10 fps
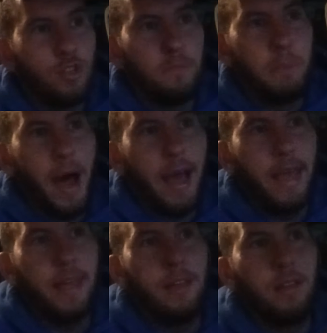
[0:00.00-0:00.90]
to
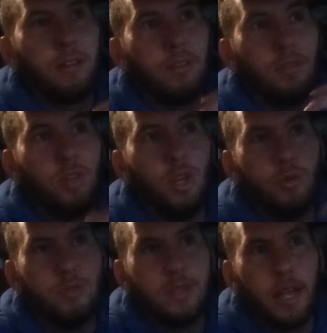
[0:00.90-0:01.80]
buy
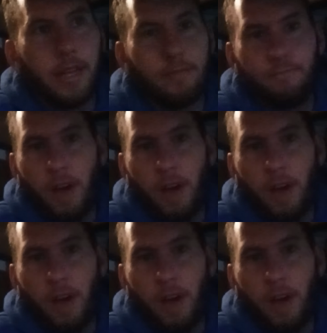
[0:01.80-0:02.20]
used like a